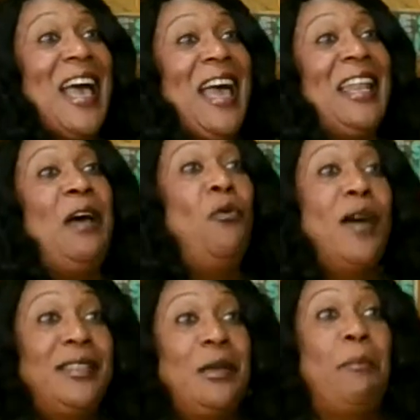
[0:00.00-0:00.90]
And I
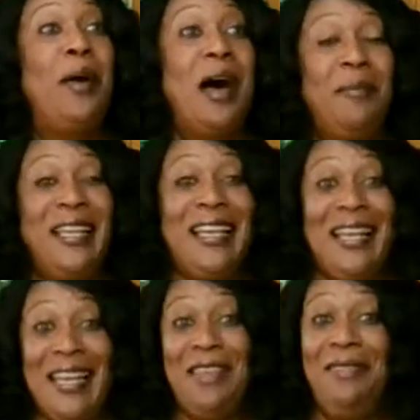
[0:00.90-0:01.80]
want to
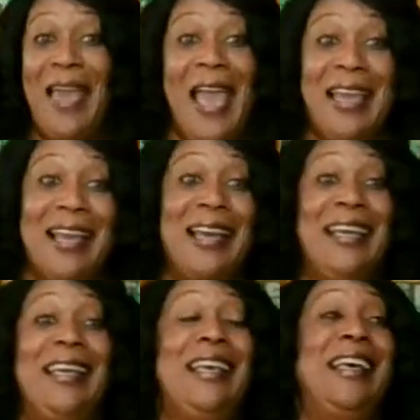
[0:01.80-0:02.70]
publicly thank
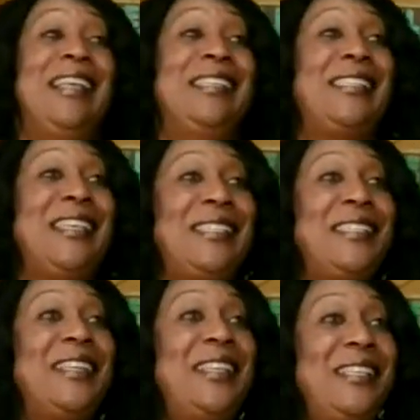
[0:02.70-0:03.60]

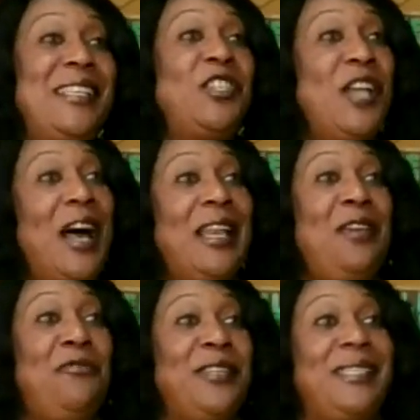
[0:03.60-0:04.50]
Sister Lisa Jolly
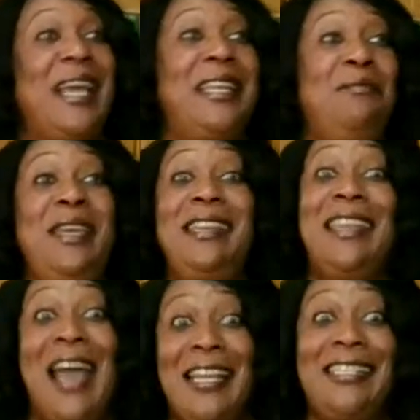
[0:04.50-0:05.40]
for sending me
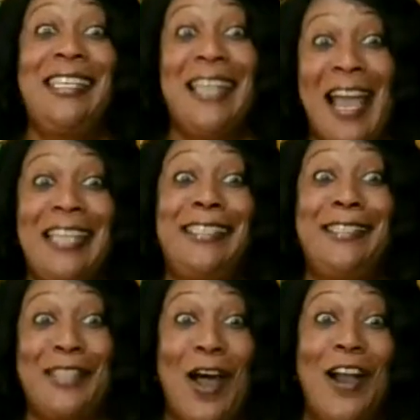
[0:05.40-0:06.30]
99
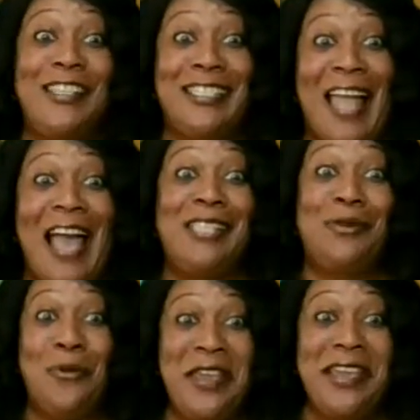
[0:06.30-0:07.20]
stars last
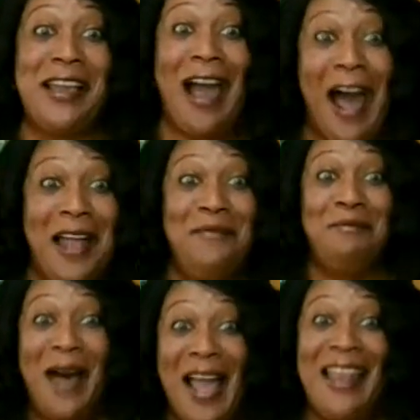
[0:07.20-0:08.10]
week on
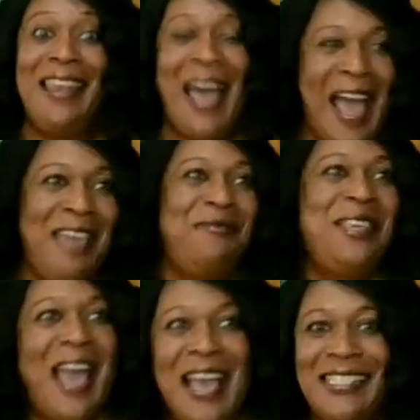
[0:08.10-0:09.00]
my live.
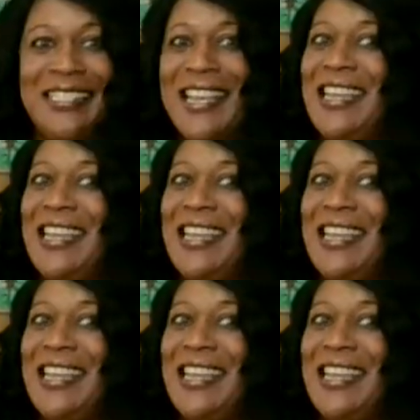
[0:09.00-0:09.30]
Yes,